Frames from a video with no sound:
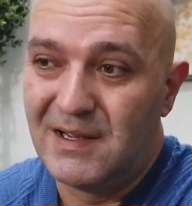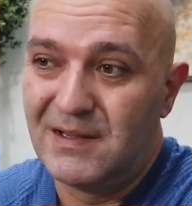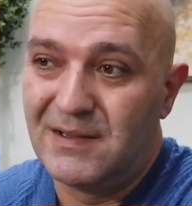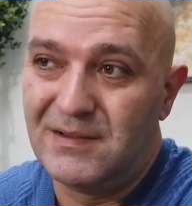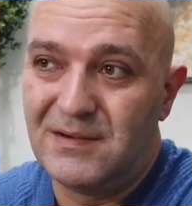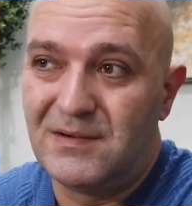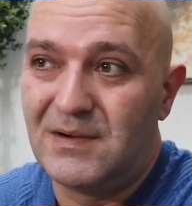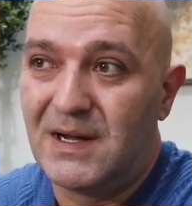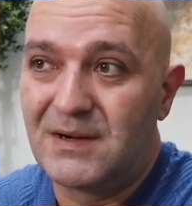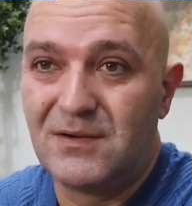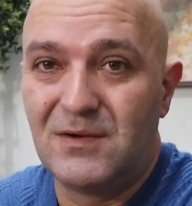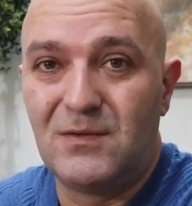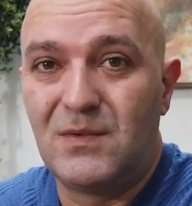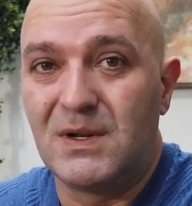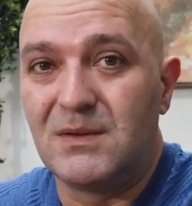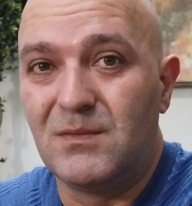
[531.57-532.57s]
I don't know
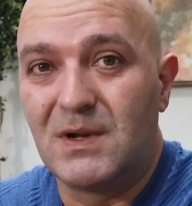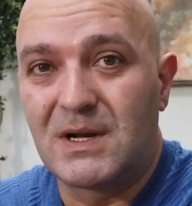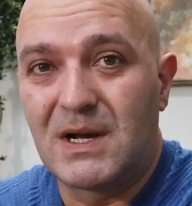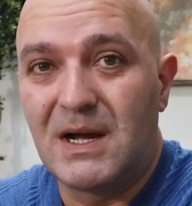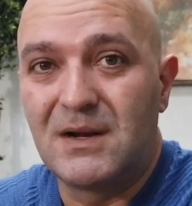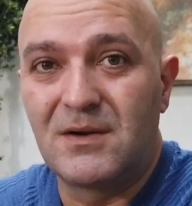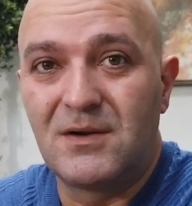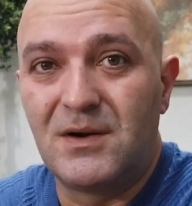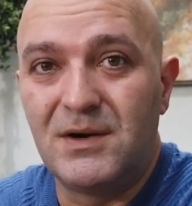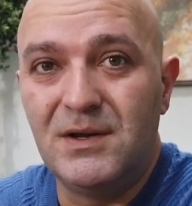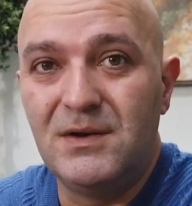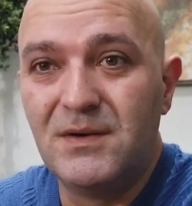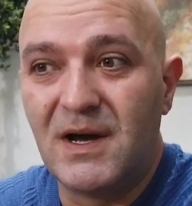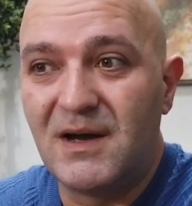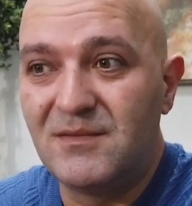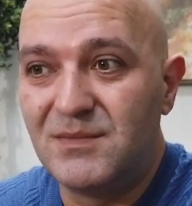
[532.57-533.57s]
what kind of car
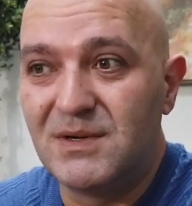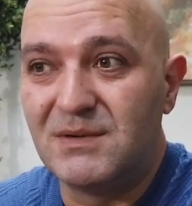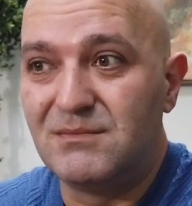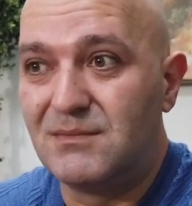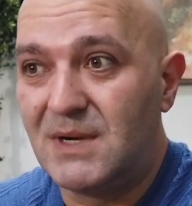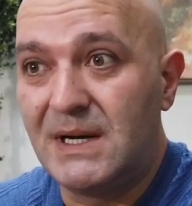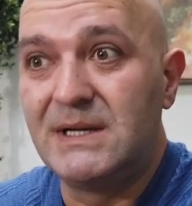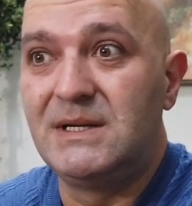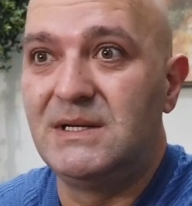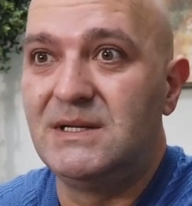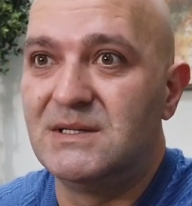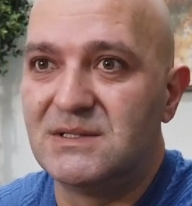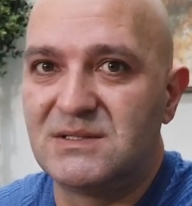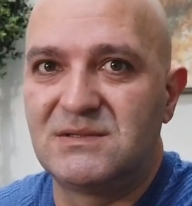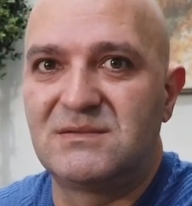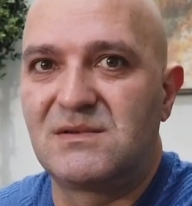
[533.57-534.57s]
you have, but mine
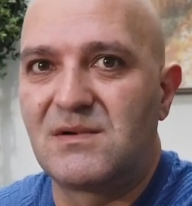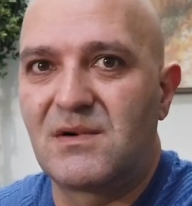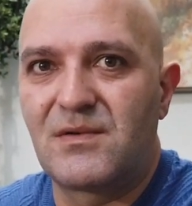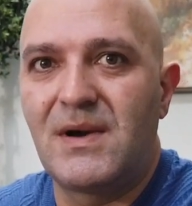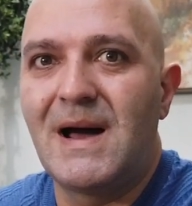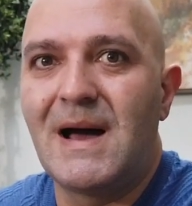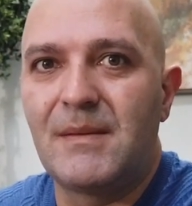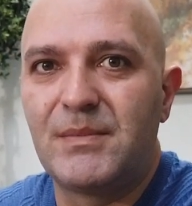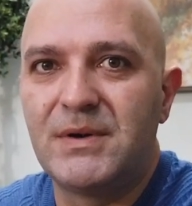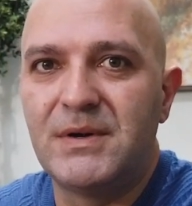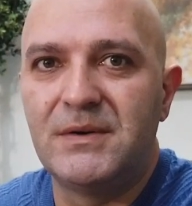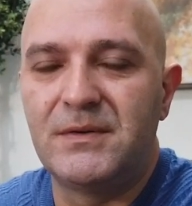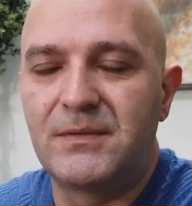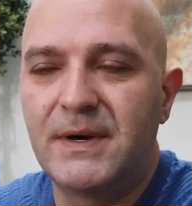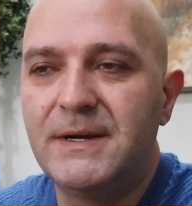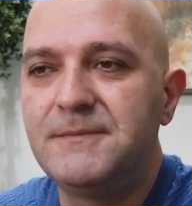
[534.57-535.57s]
is crap,
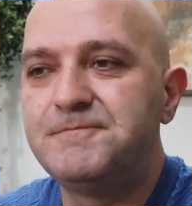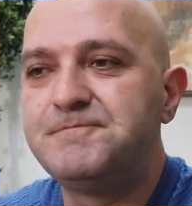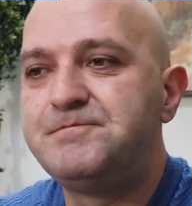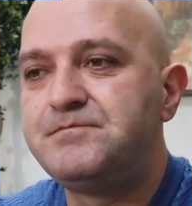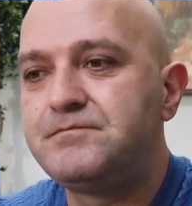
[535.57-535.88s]
right?